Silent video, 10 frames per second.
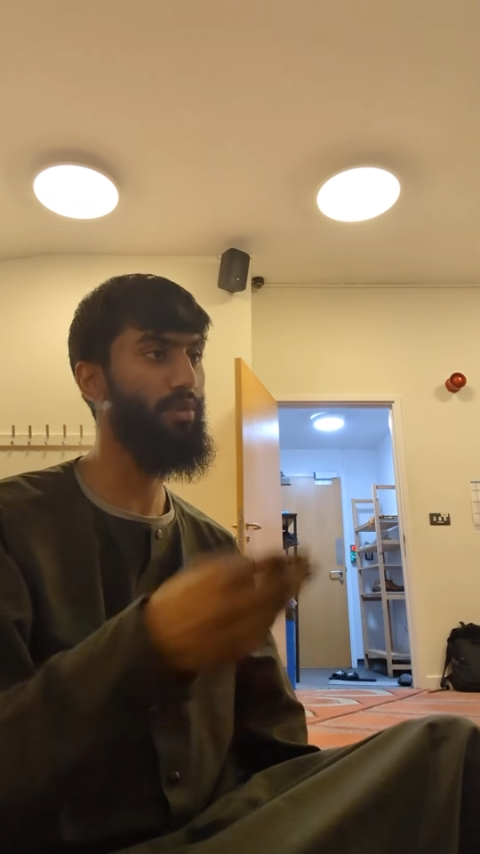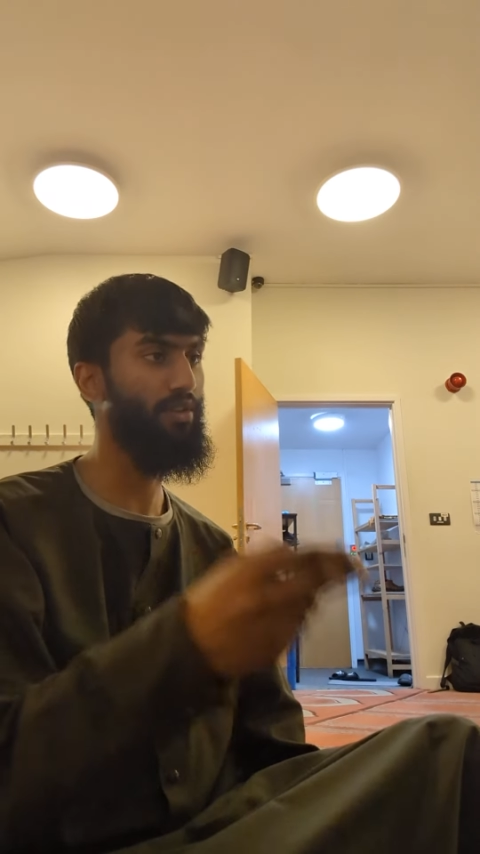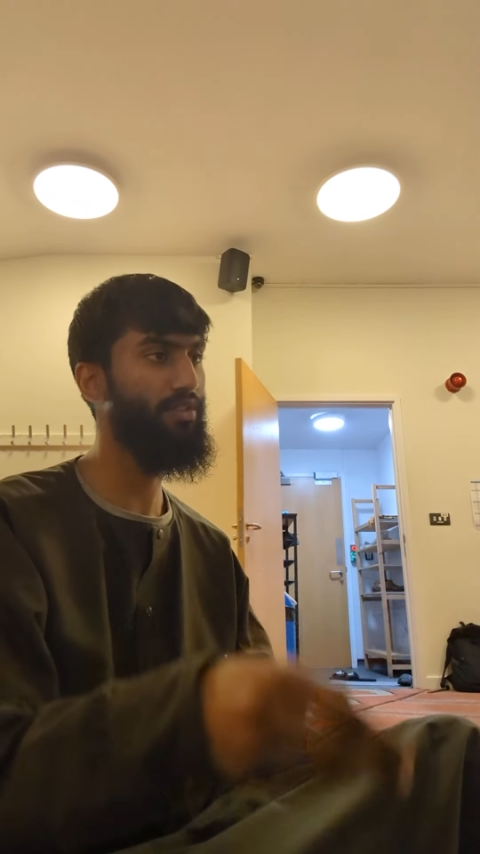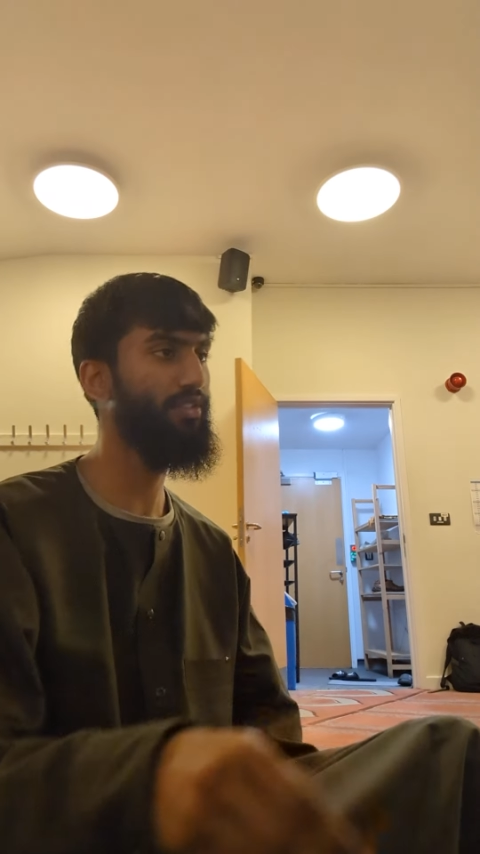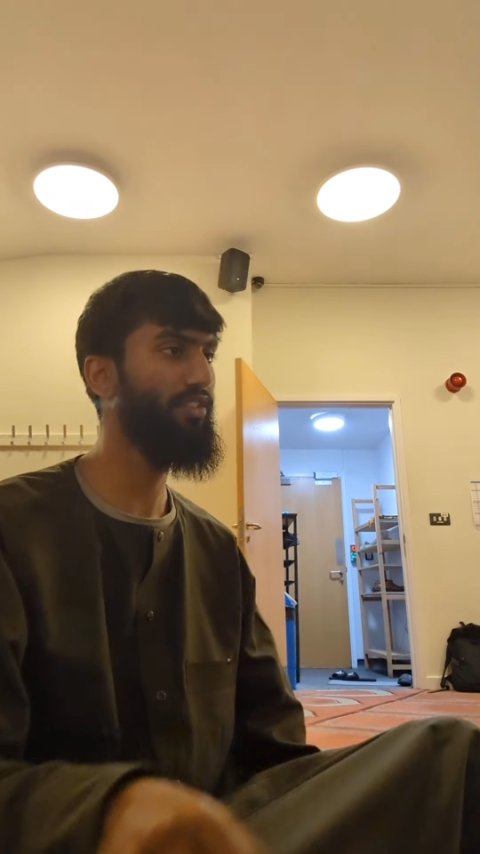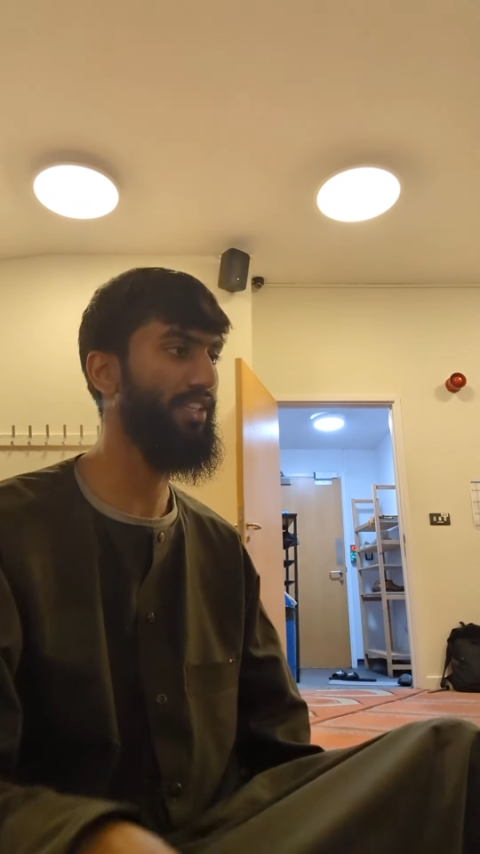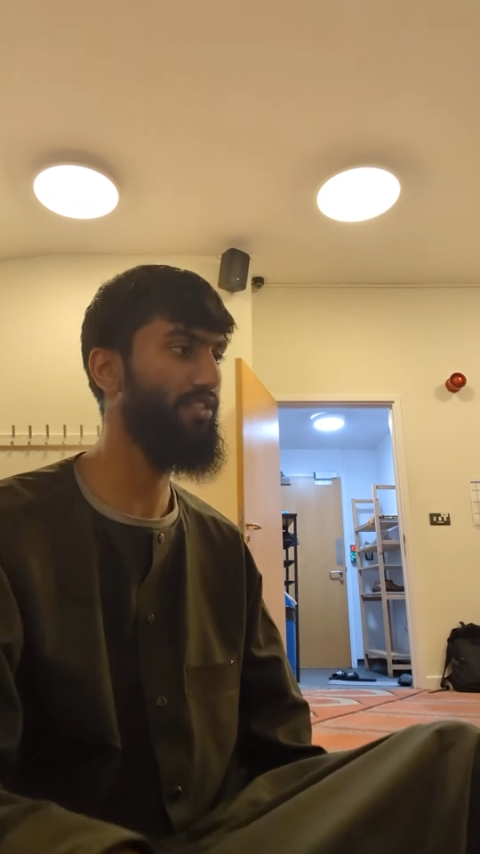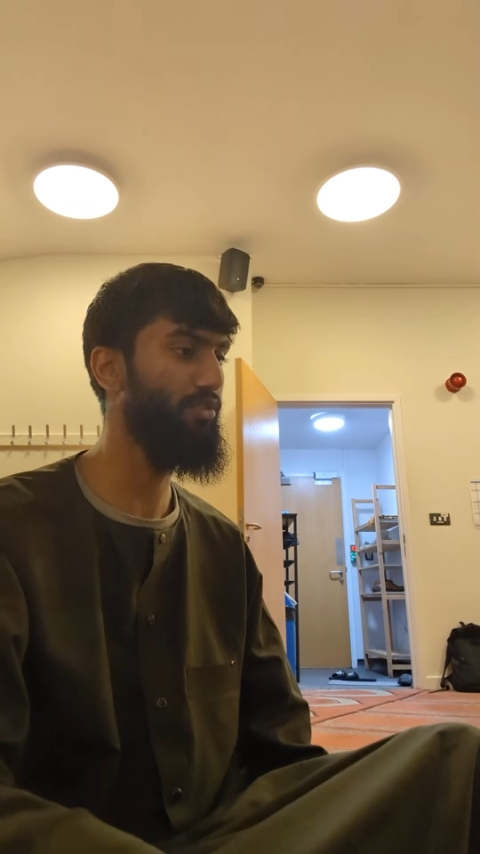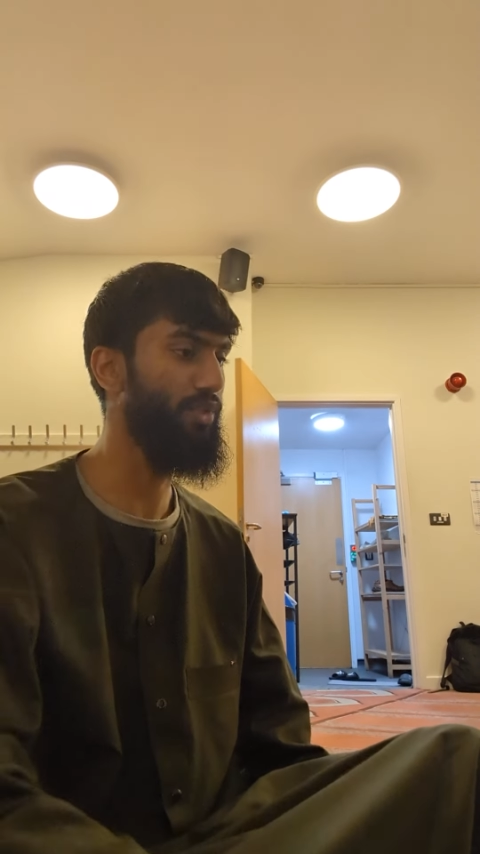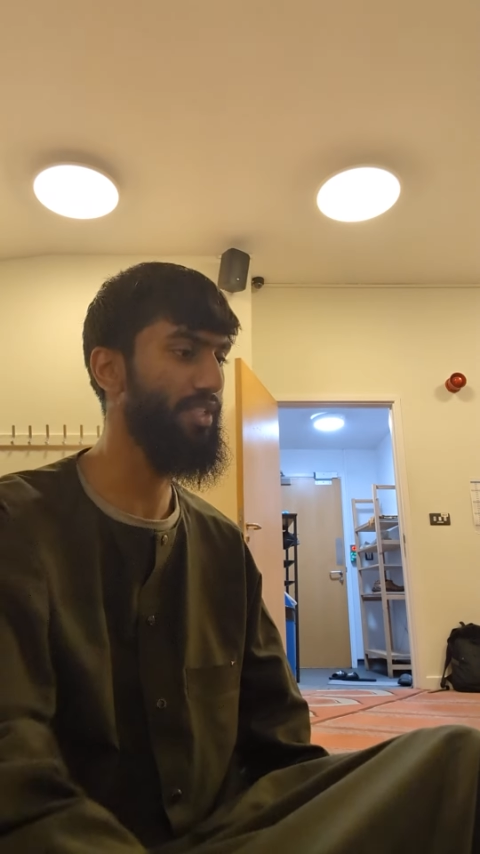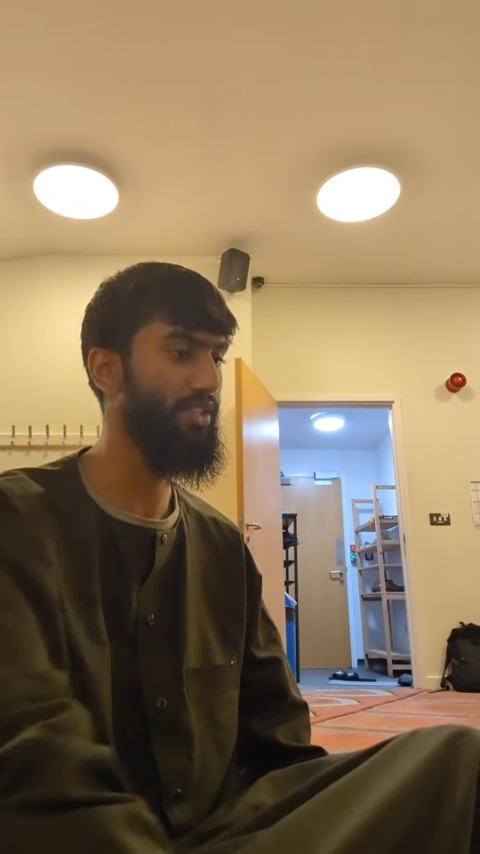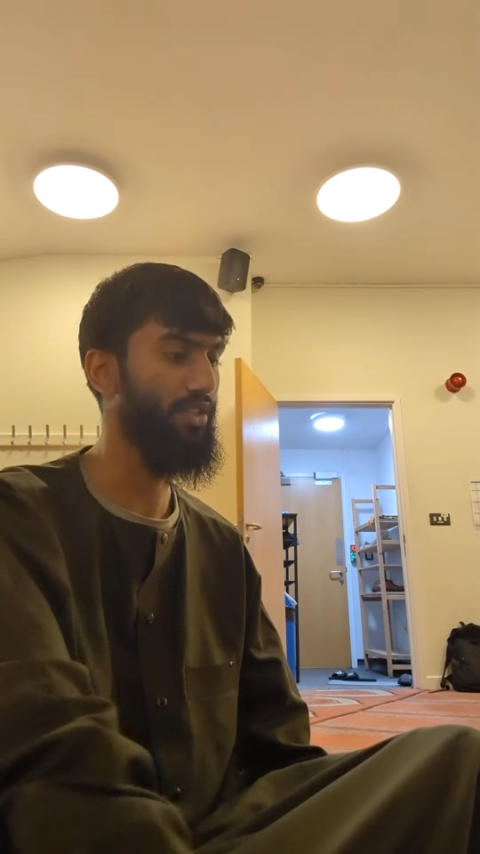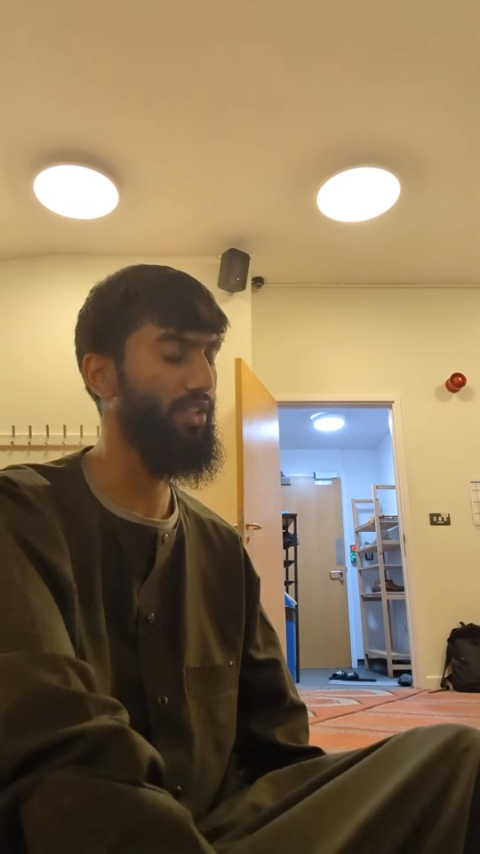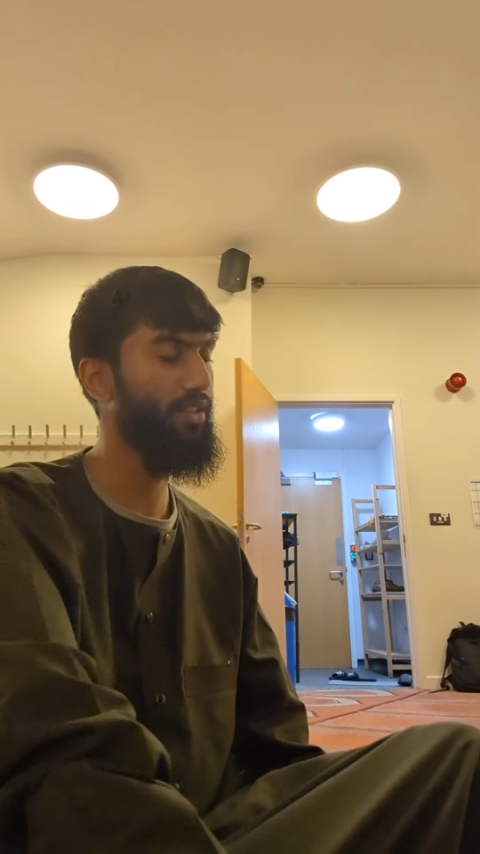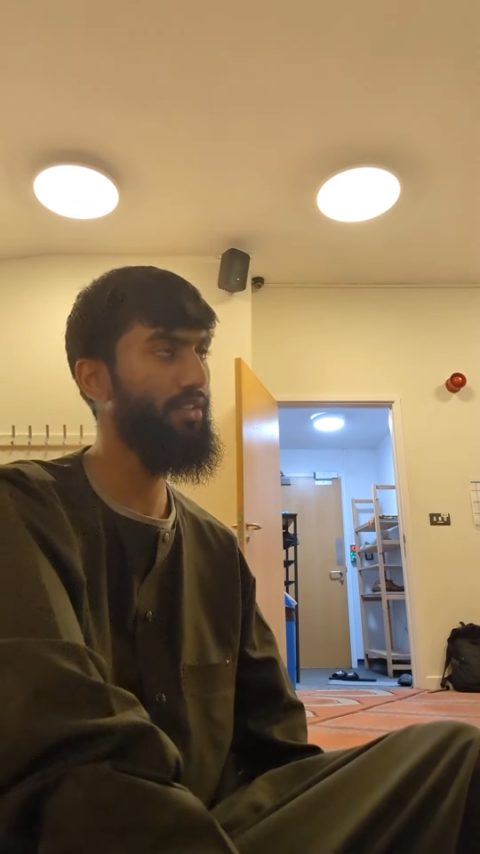I'll correct the fluency,
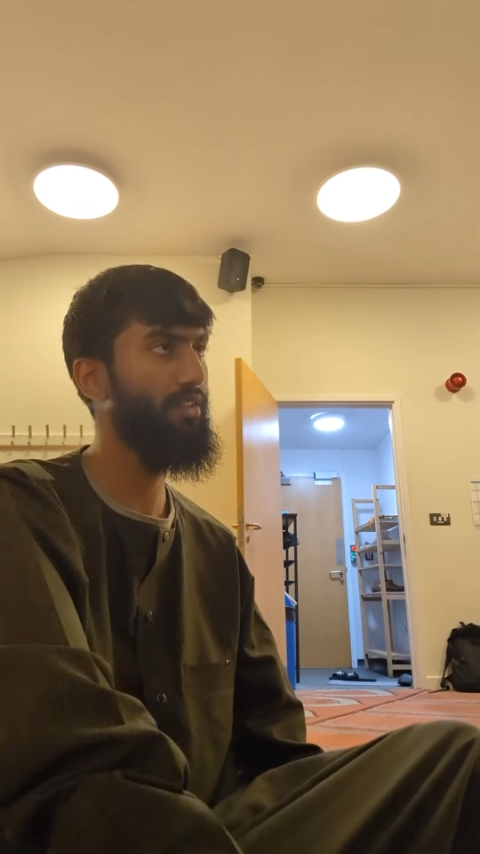inshallah.